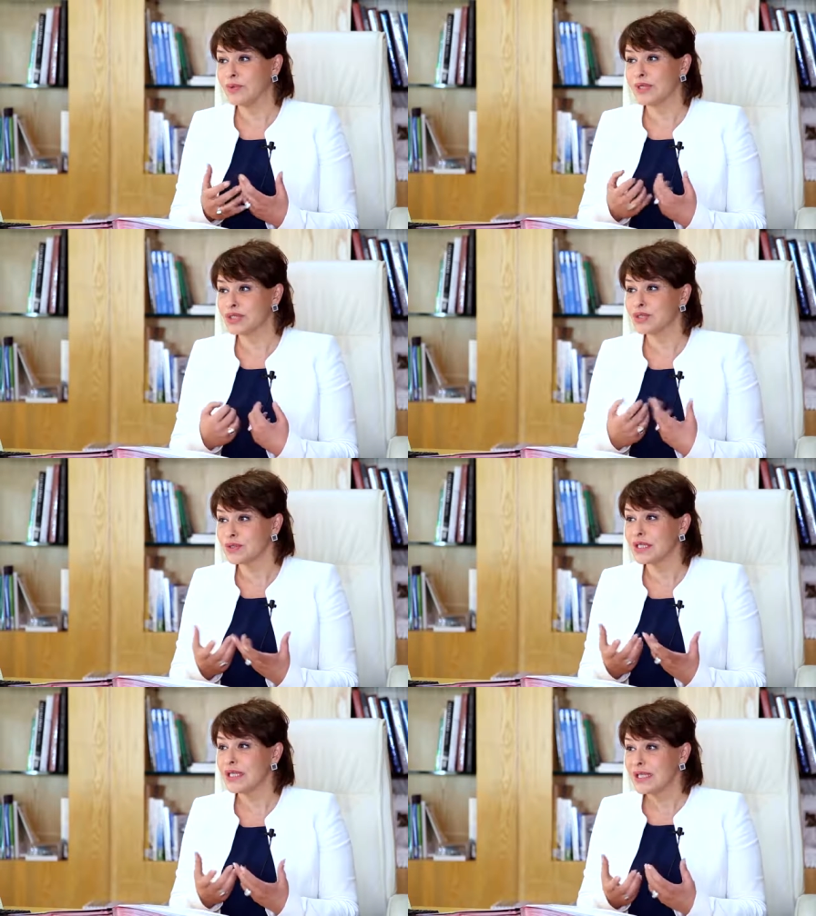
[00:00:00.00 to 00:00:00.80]
We
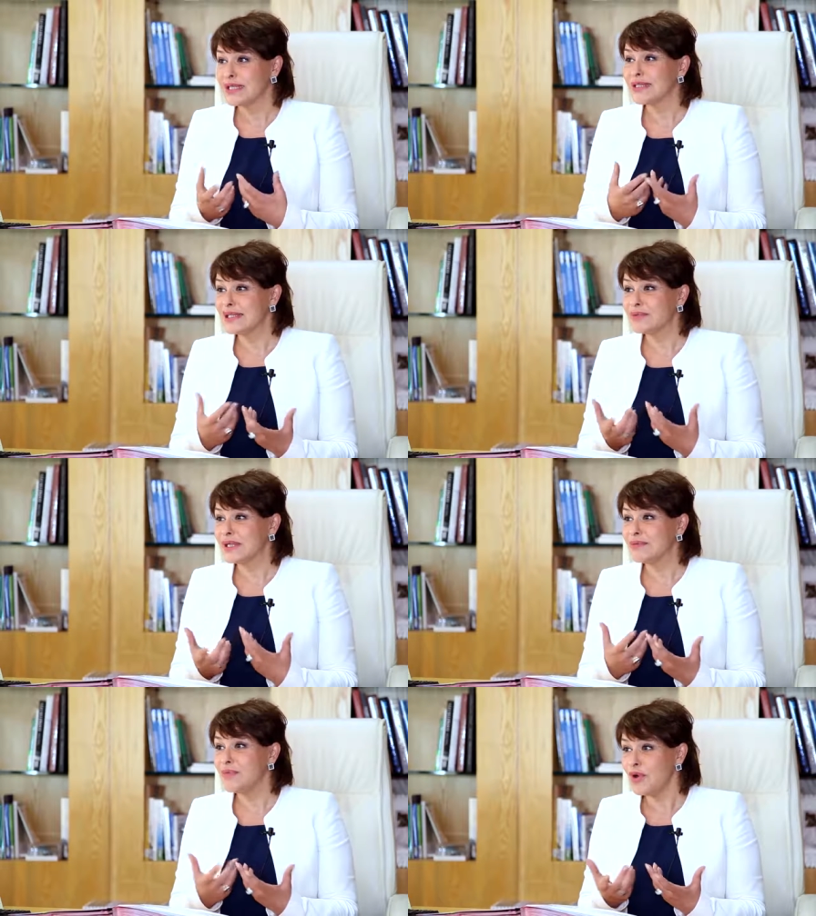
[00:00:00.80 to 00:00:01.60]
should deal
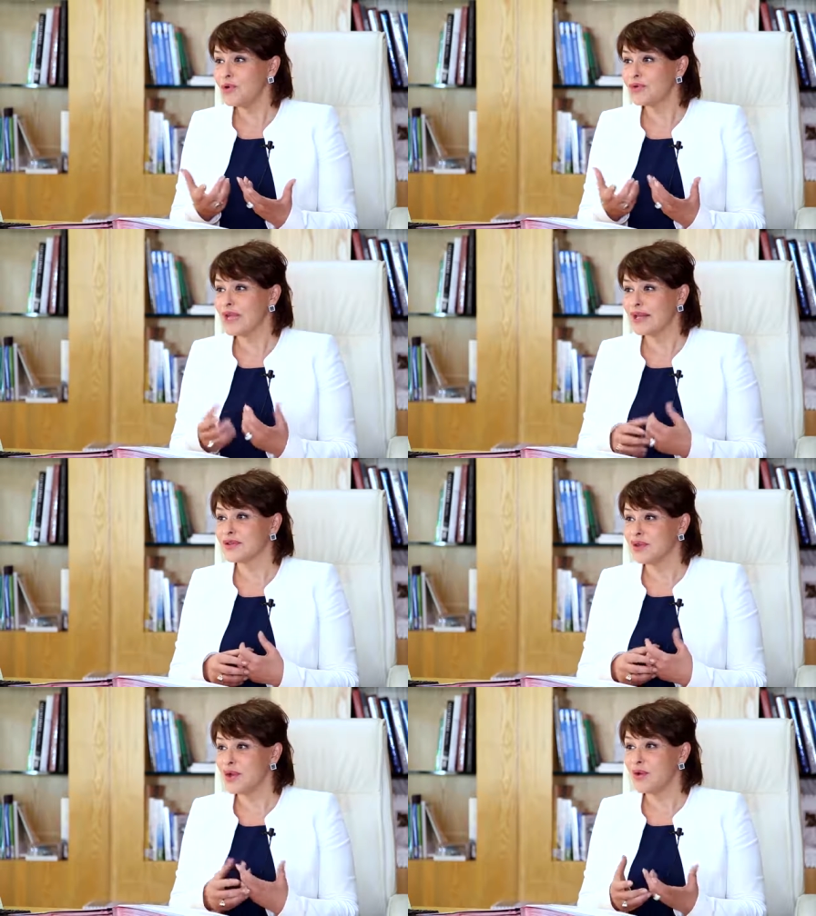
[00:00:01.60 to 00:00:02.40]
with both
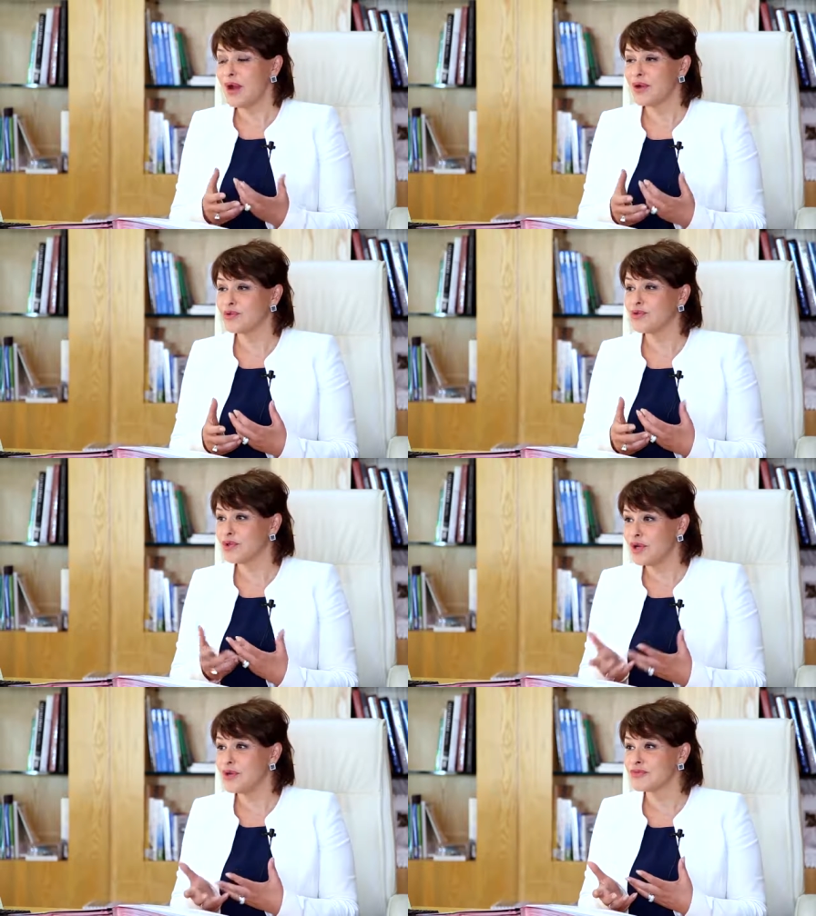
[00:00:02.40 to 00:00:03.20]
and know how to
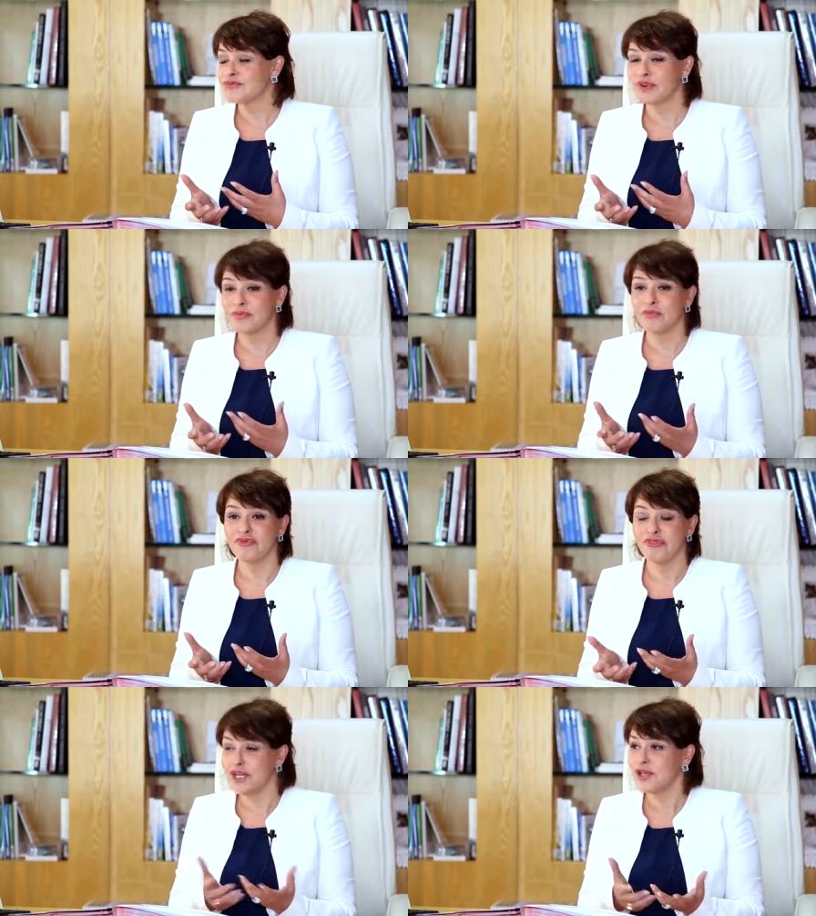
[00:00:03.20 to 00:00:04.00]
learn from
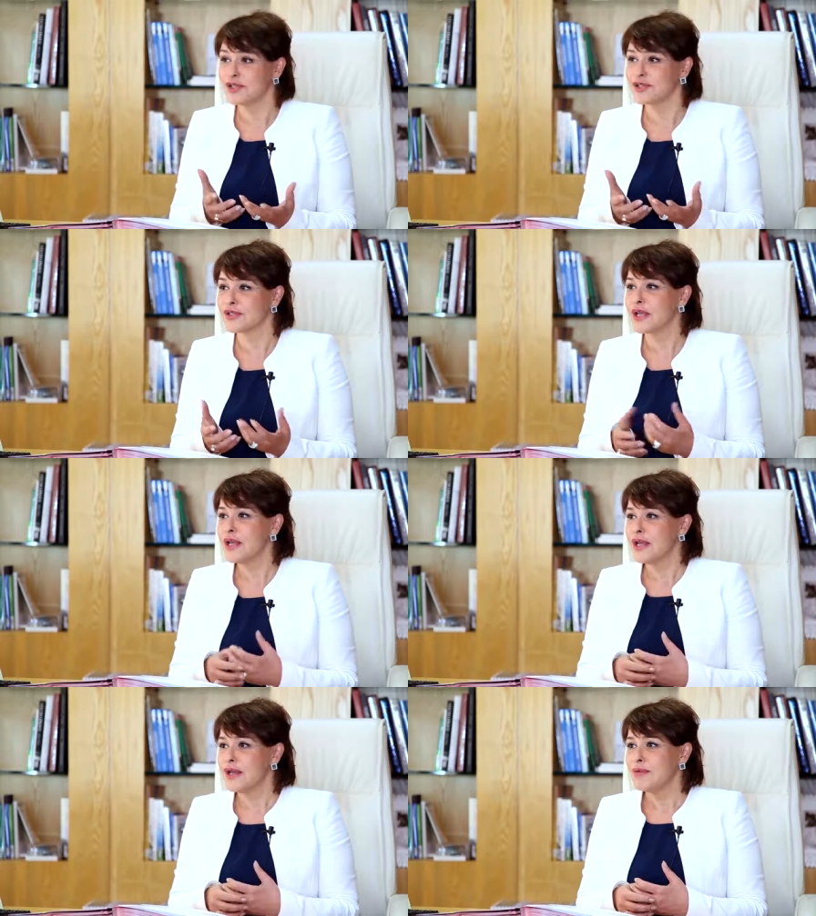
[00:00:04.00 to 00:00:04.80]
failures.
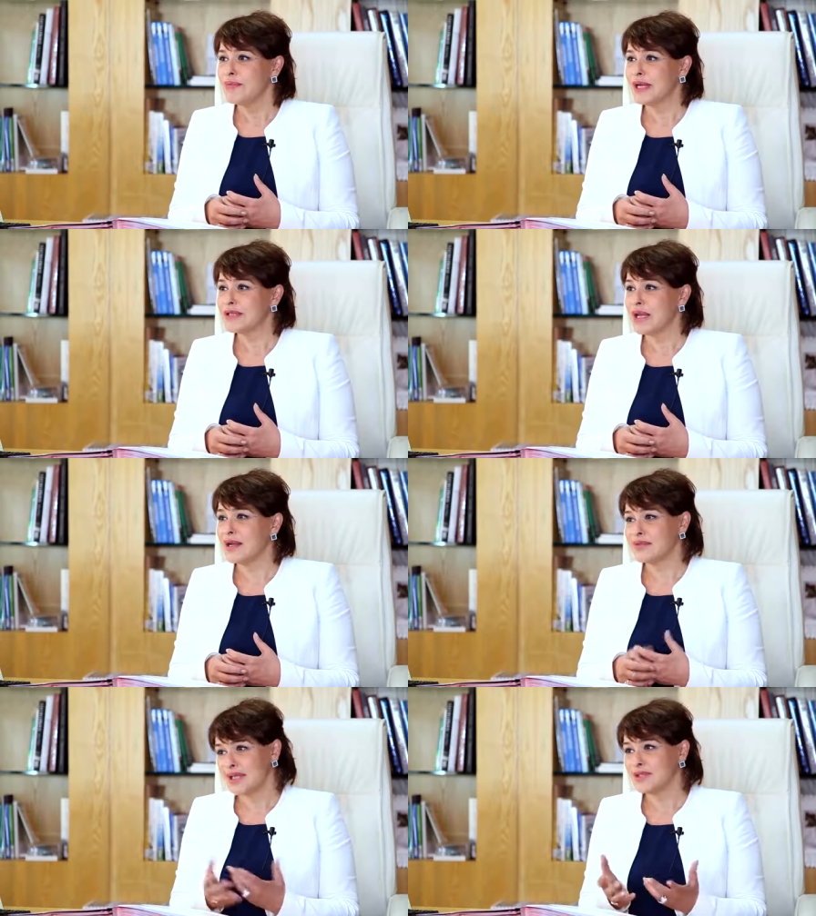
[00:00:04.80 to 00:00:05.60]
But
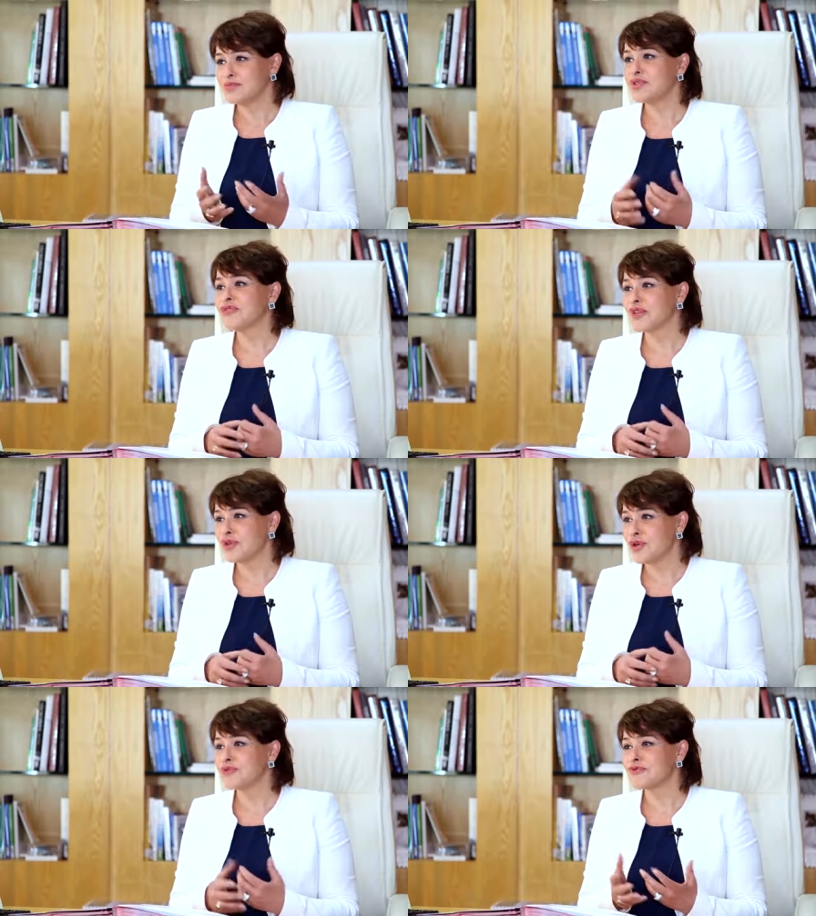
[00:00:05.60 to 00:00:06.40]
I rather prefer
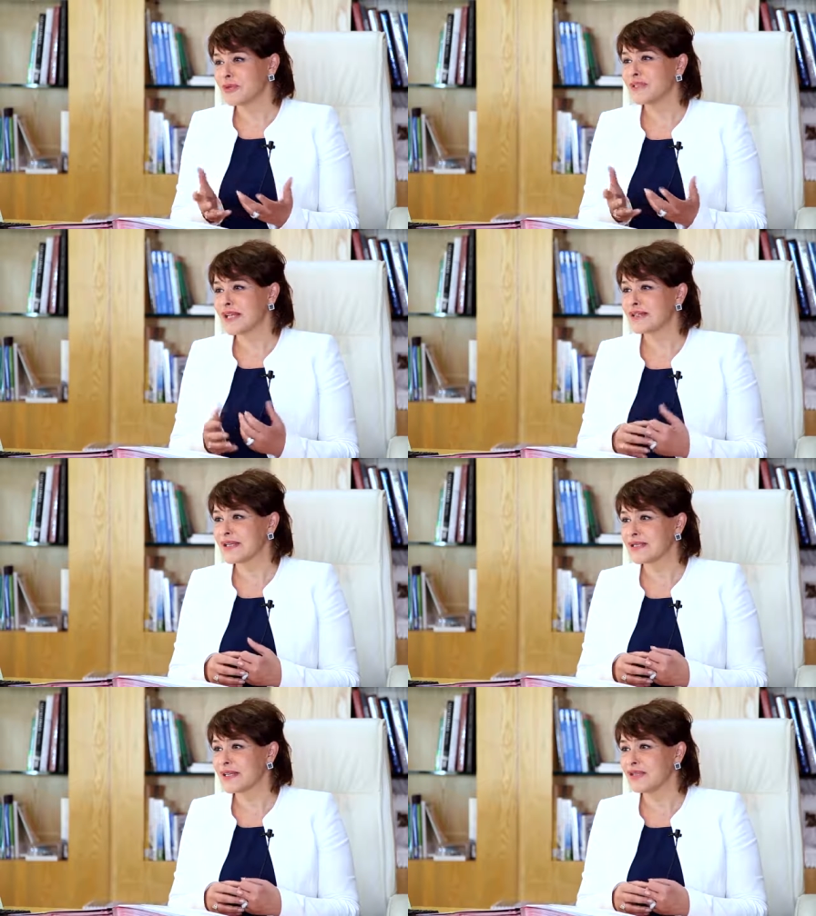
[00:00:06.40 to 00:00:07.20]
learn from
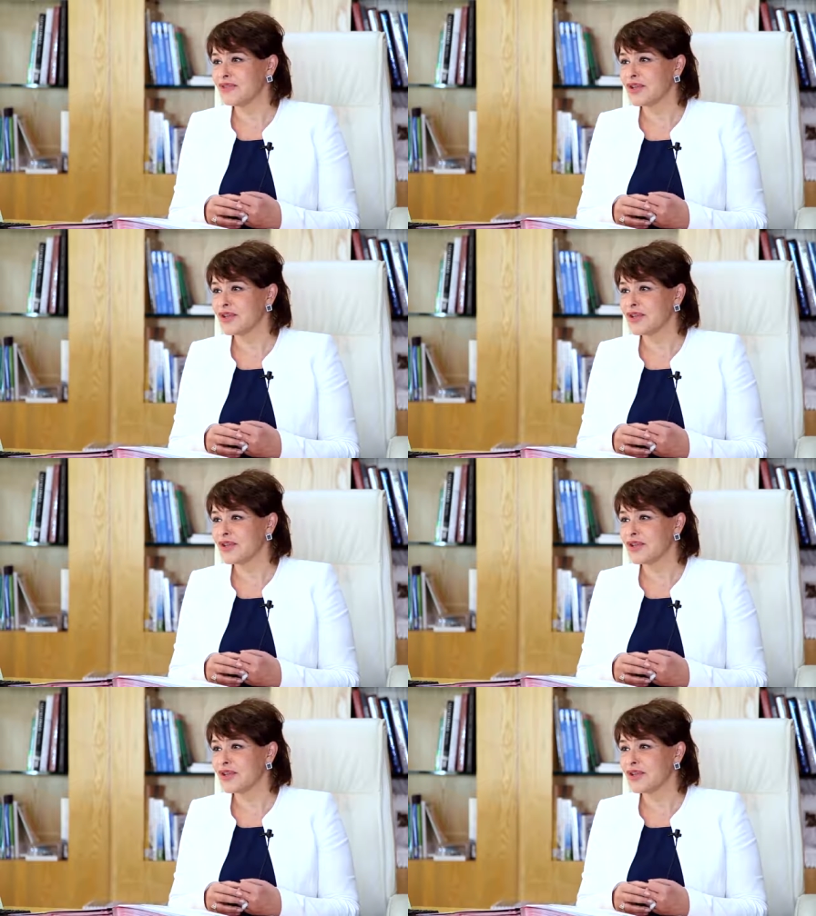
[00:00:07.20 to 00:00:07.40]
success than failures.